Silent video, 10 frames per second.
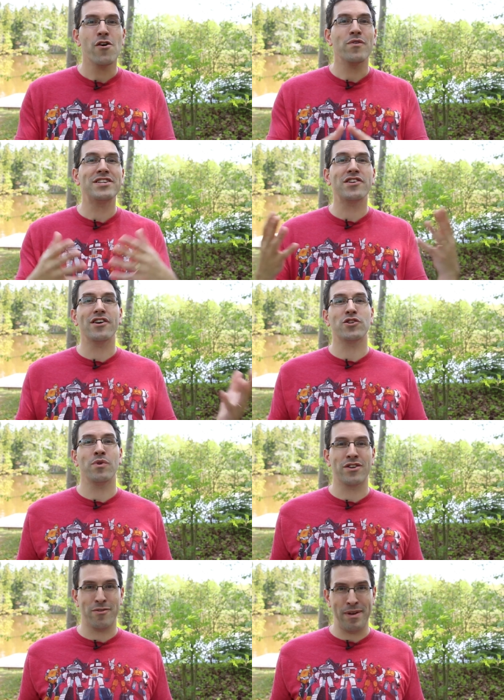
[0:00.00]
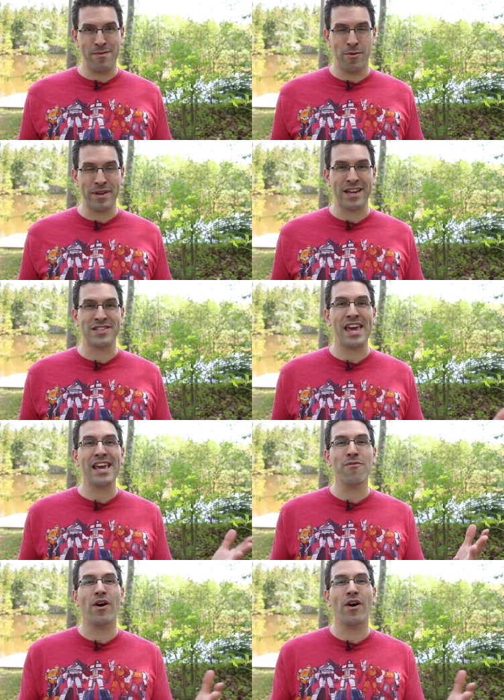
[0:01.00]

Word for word: reached out on Twitter to people because he